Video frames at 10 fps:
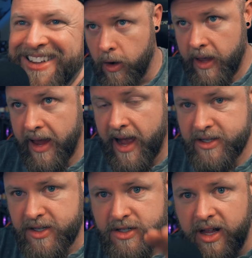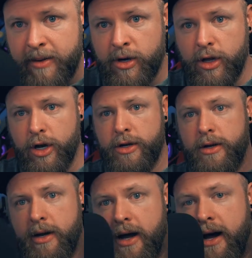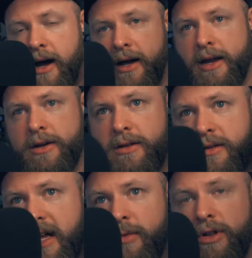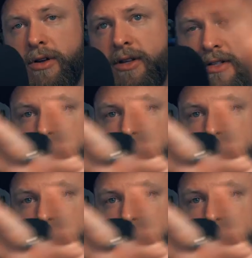Okay, guys, disclaimer alert. This